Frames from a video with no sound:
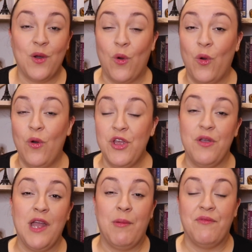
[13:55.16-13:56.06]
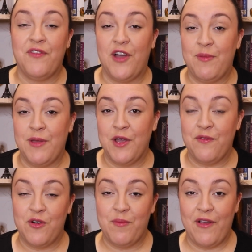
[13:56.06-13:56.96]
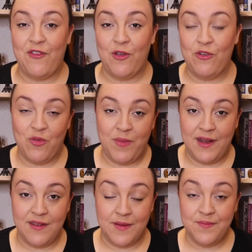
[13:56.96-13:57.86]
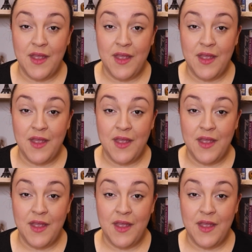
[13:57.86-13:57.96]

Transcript: Or you can come and find me over on my social media.